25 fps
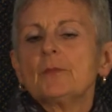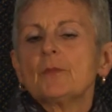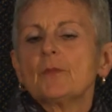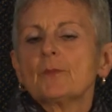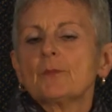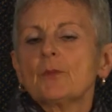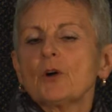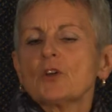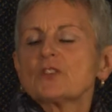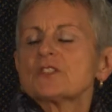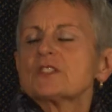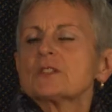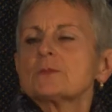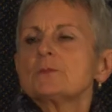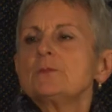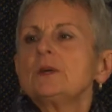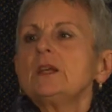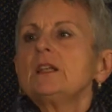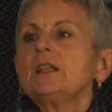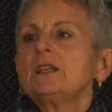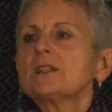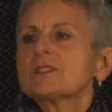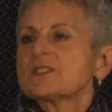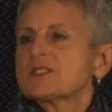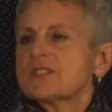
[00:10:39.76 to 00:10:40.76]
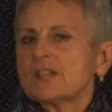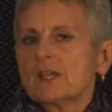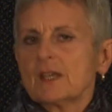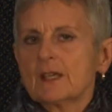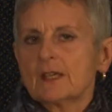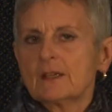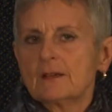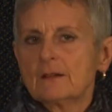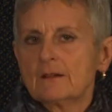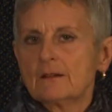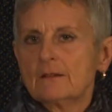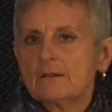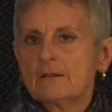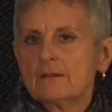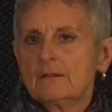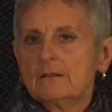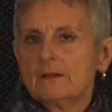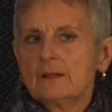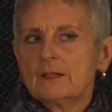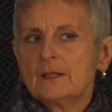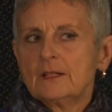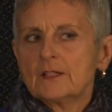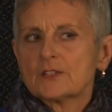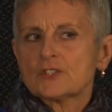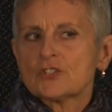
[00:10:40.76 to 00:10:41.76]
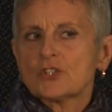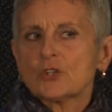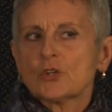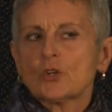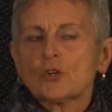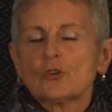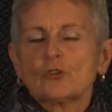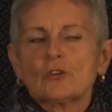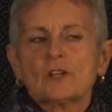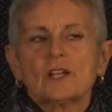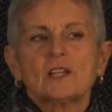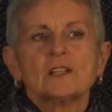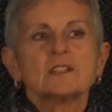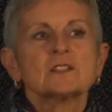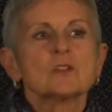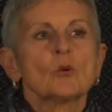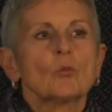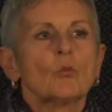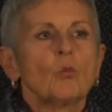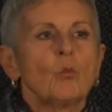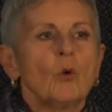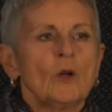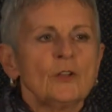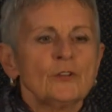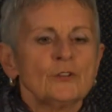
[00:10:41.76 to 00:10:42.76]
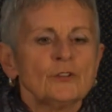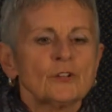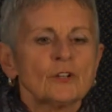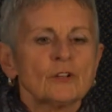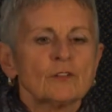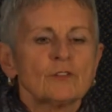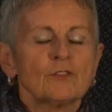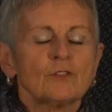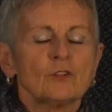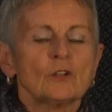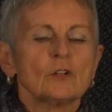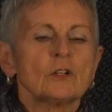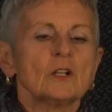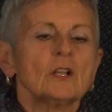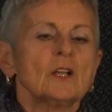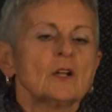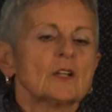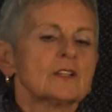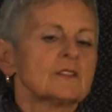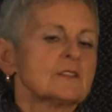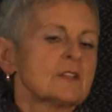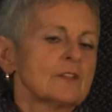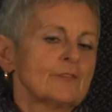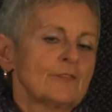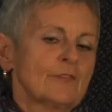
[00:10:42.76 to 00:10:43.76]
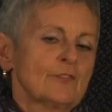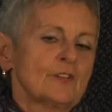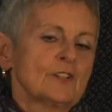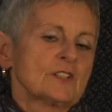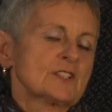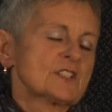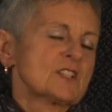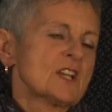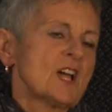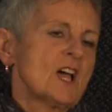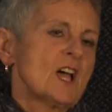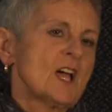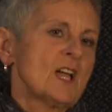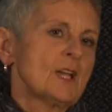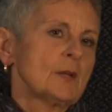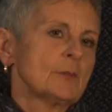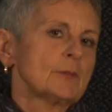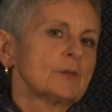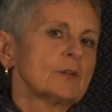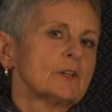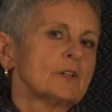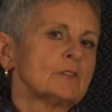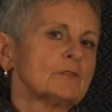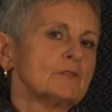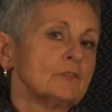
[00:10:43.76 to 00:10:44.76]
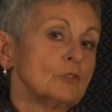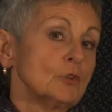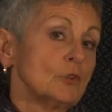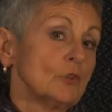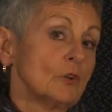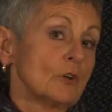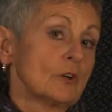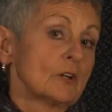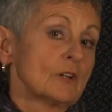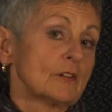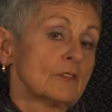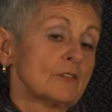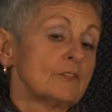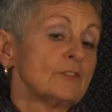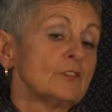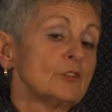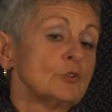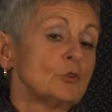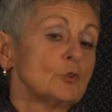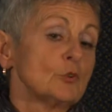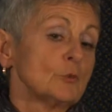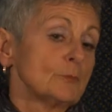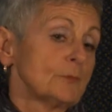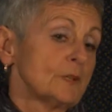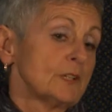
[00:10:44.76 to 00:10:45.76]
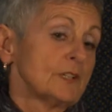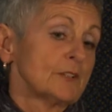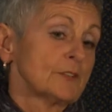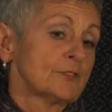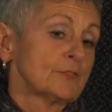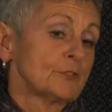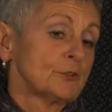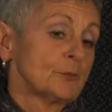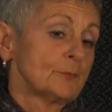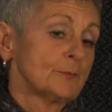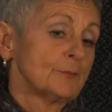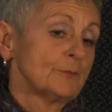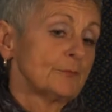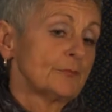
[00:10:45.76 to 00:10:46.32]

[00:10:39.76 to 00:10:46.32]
possibility to create a wonderful, different type of look for your bathroom.